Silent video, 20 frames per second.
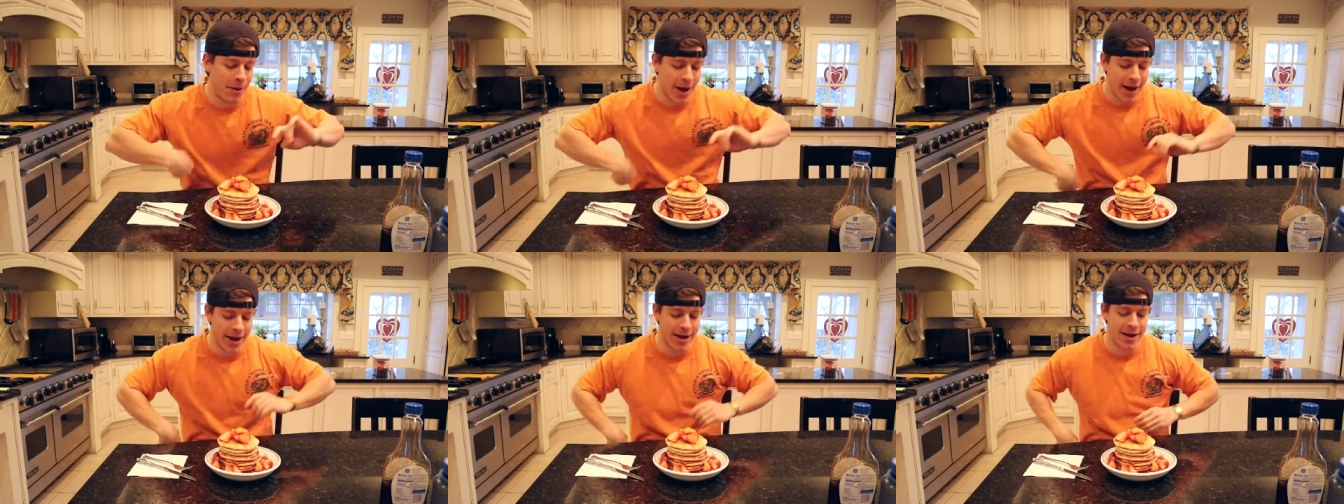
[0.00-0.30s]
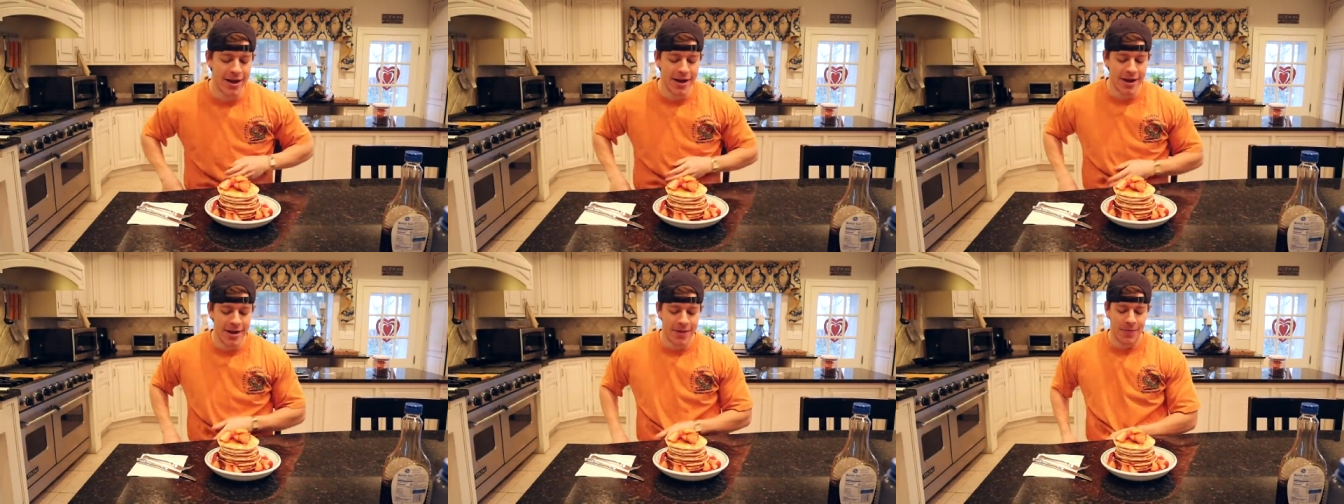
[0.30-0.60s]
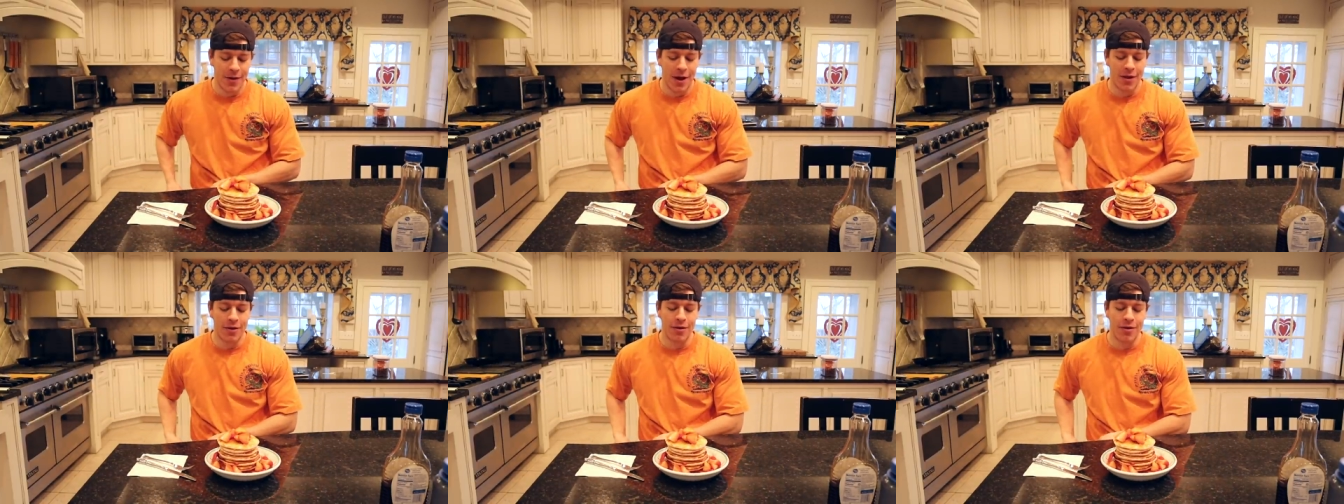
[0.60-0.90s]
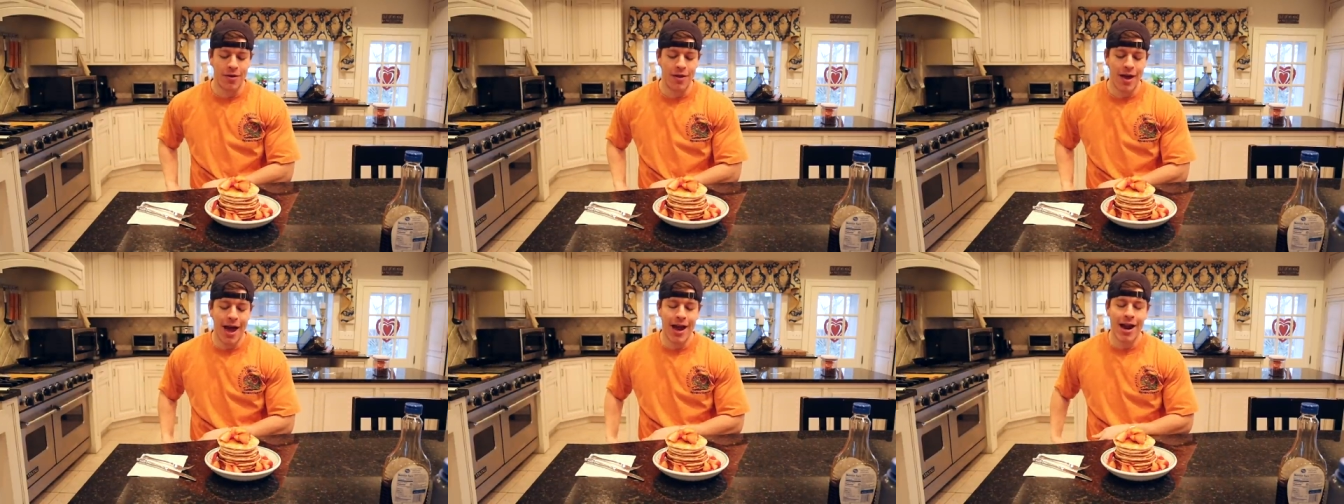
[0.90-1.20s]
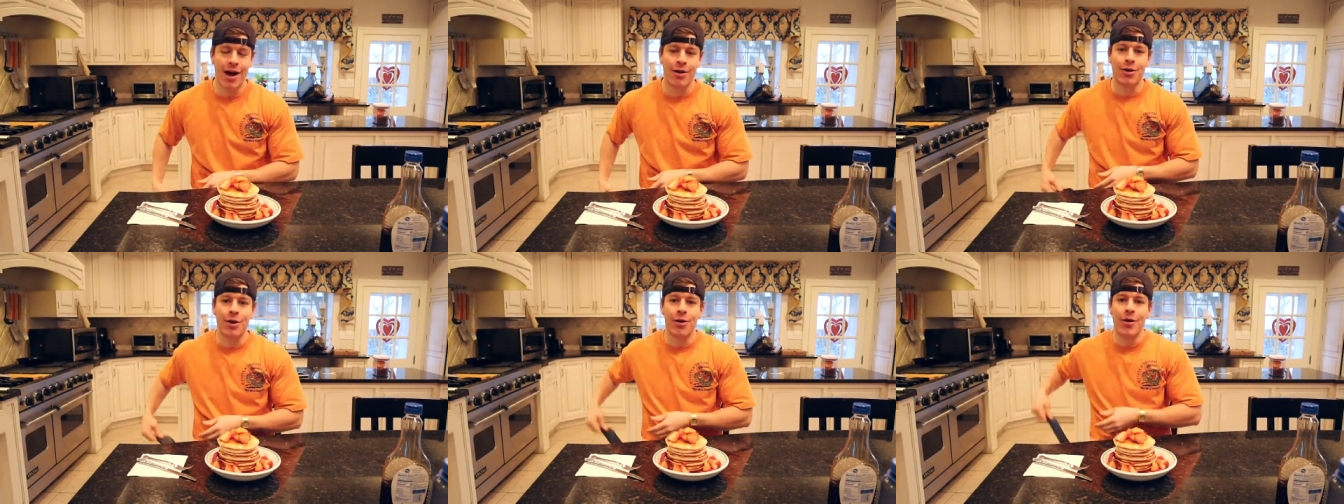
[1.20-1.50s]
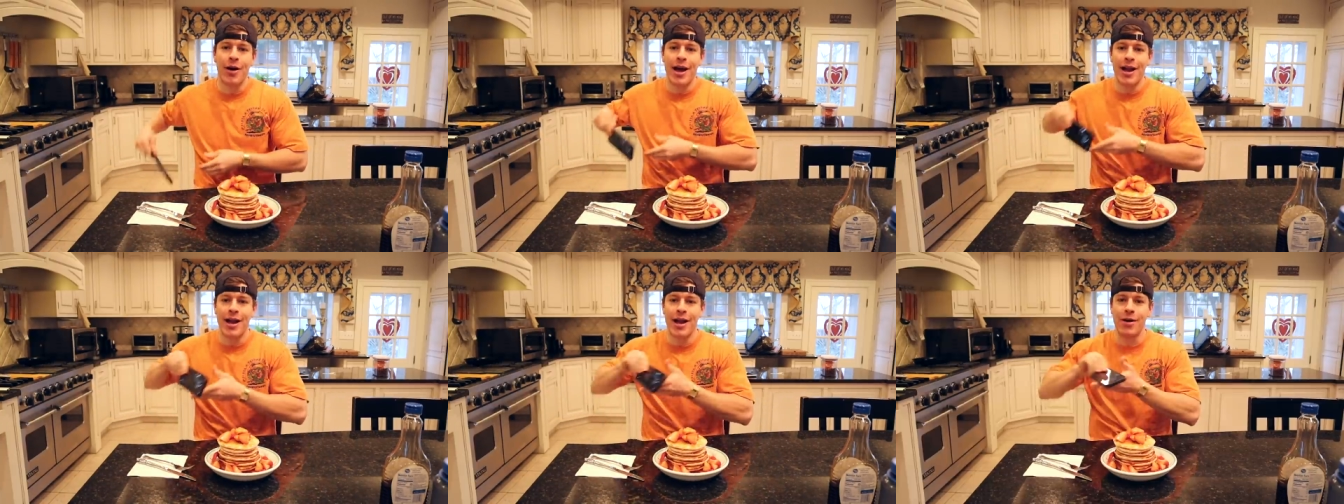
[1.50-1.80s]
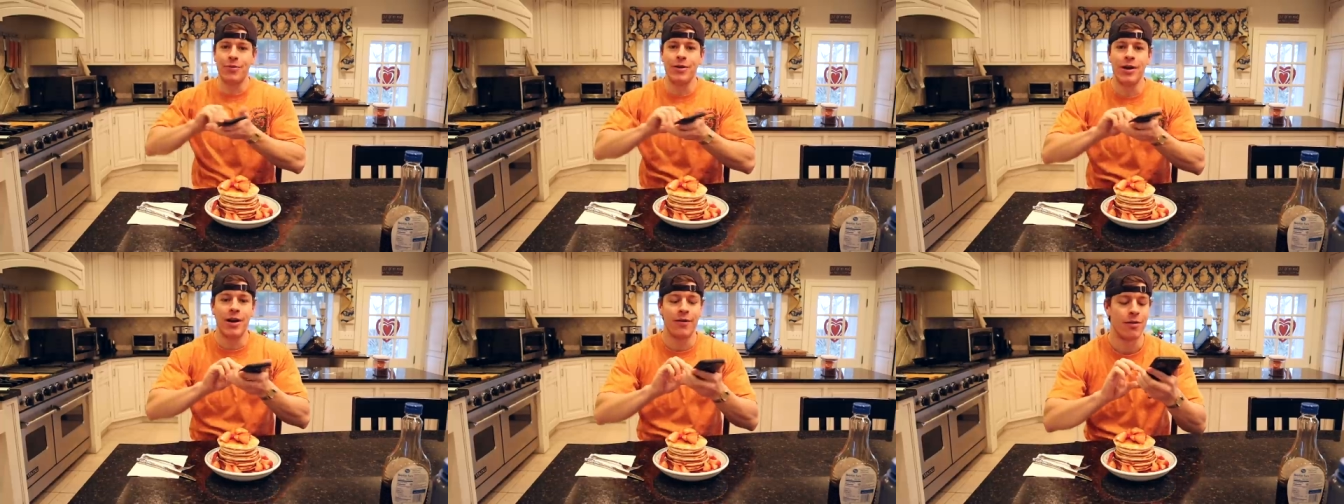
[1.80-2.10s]
But other than that, I'll go ahead
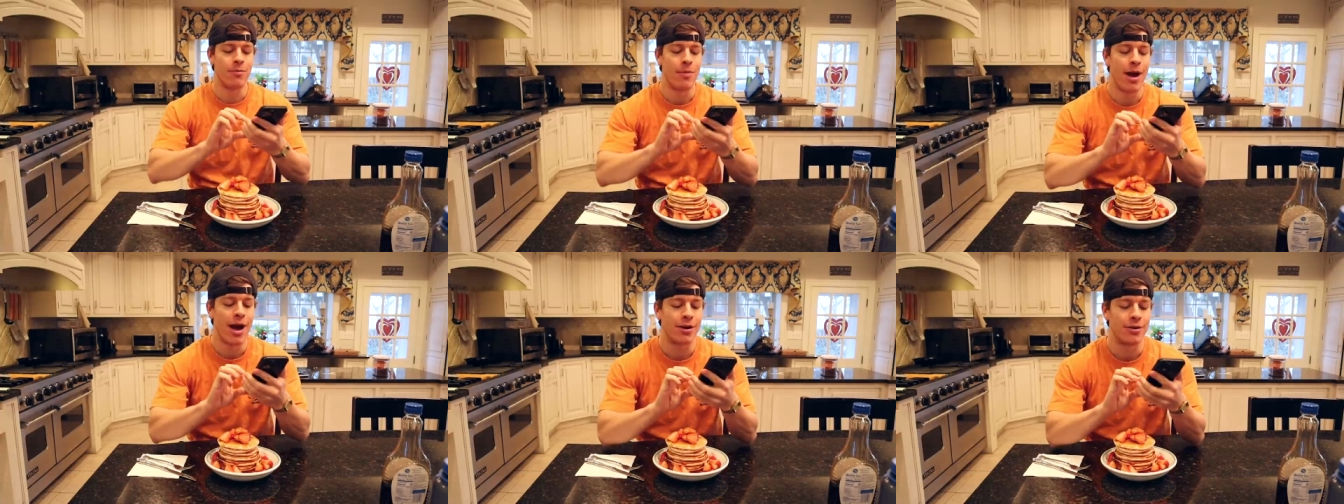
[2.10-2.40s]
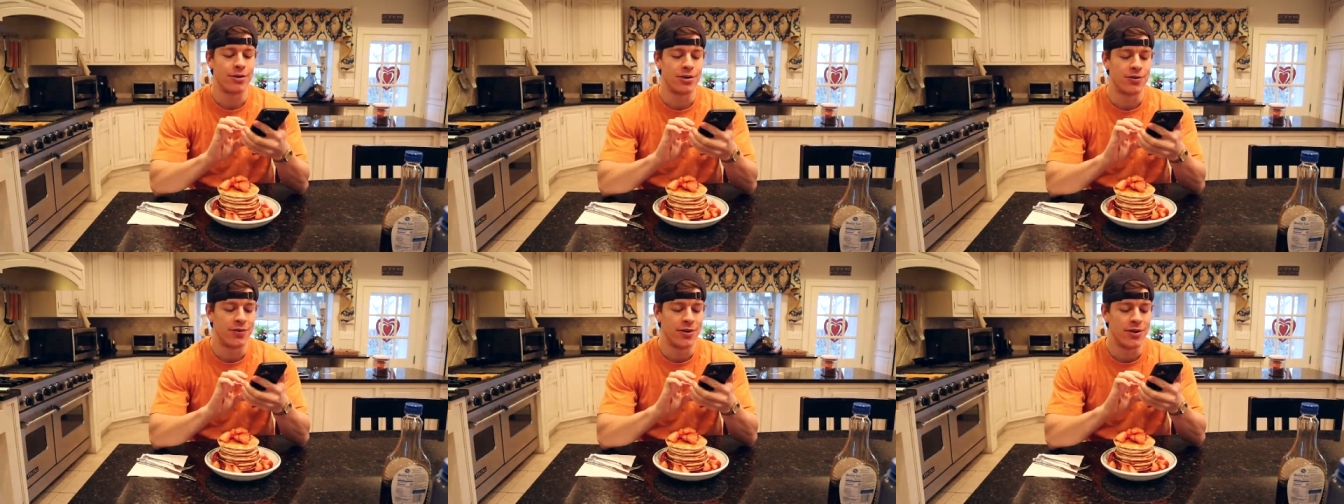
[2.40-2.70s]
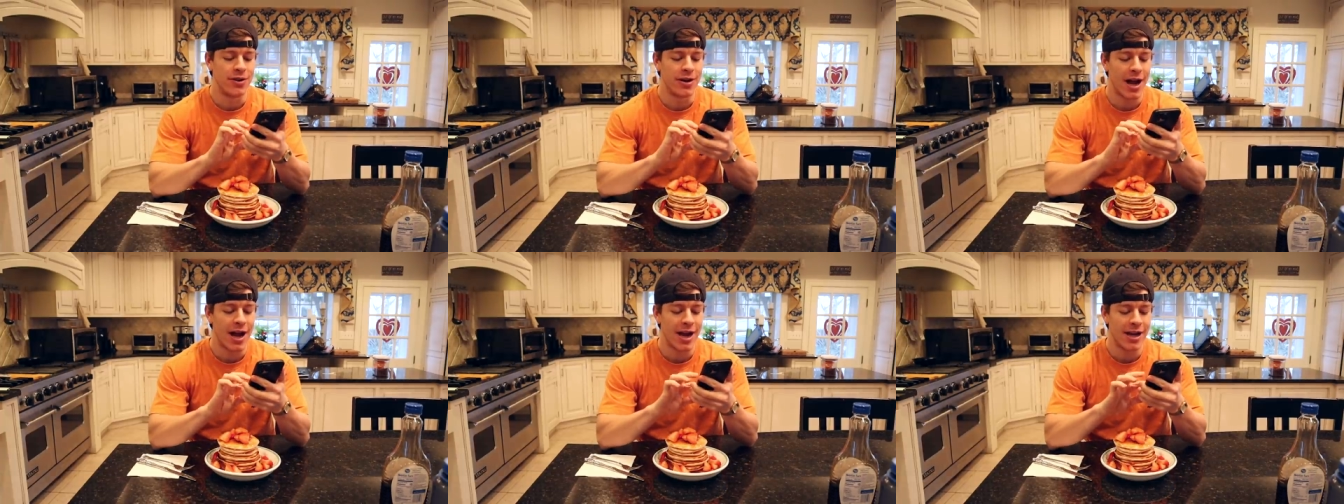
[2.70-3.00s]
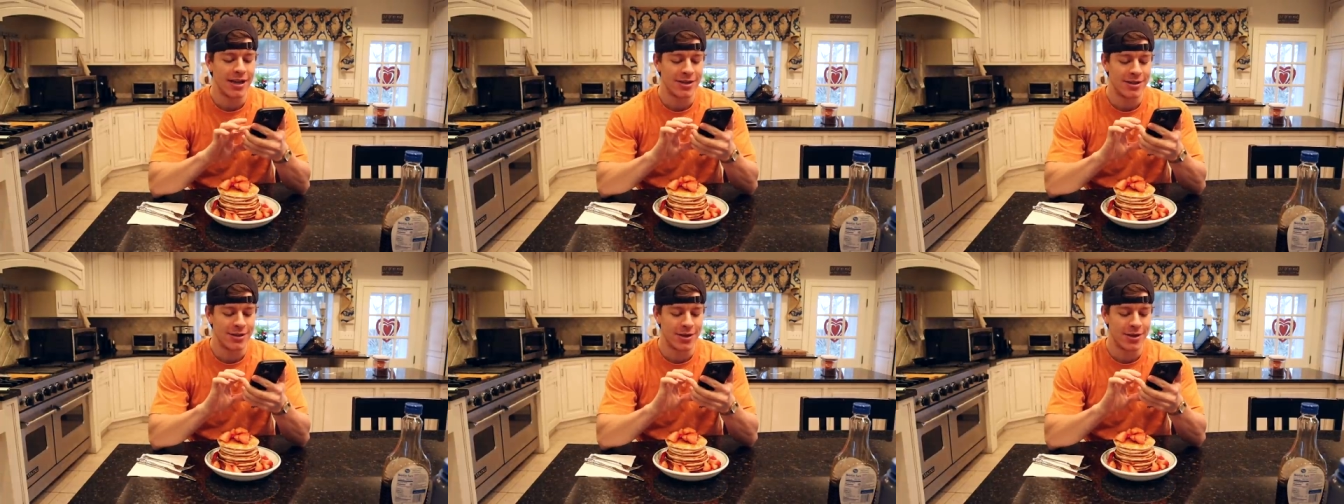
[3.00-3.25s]
and read off the macros for you guys.